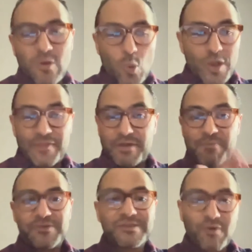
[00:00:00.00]
when they
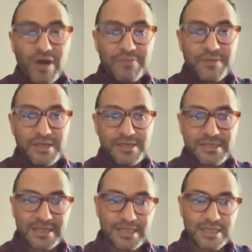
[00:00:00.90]
prescribe this
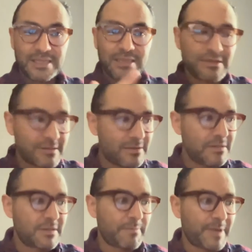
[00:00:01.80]
and then
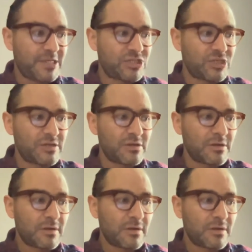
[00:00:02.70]
the patient